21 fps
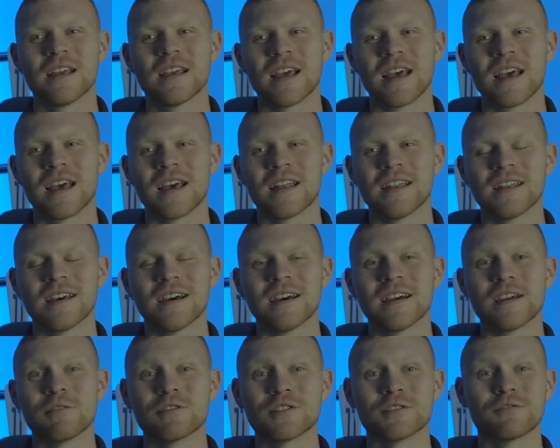And
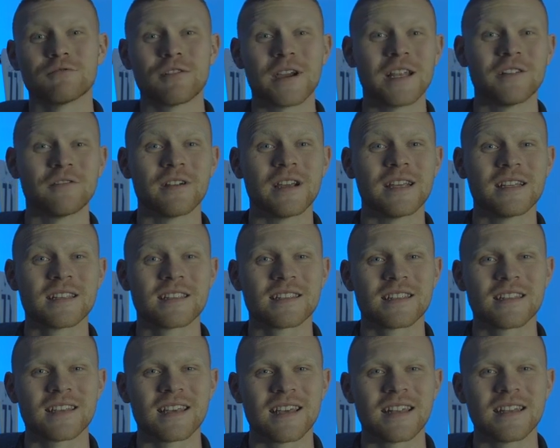it was a rain race,
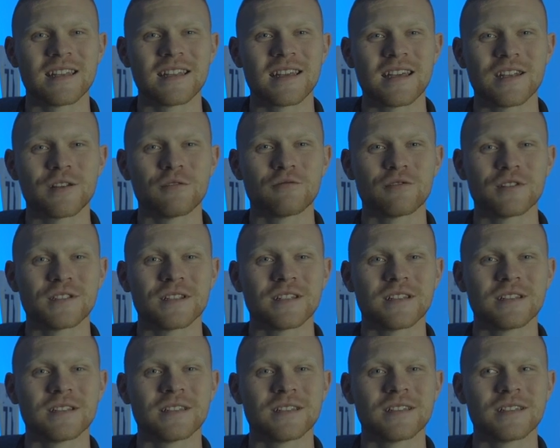and it was
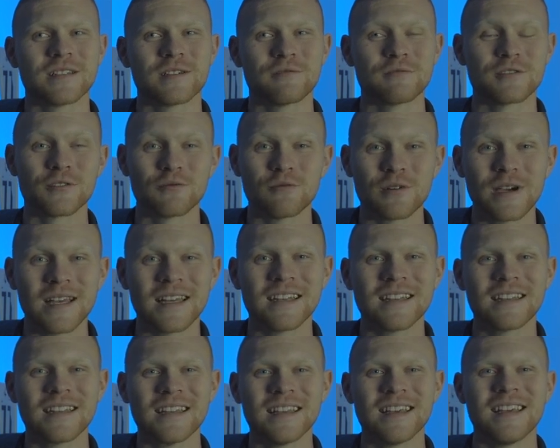a
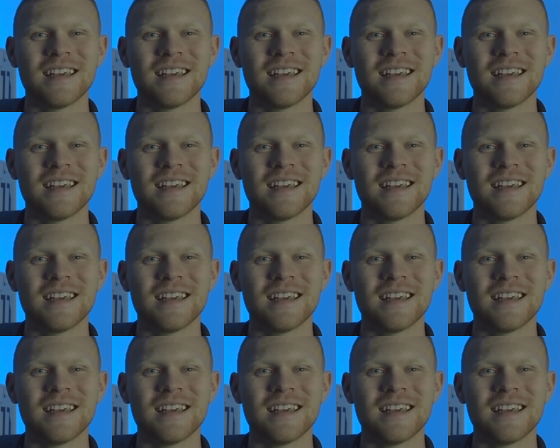win,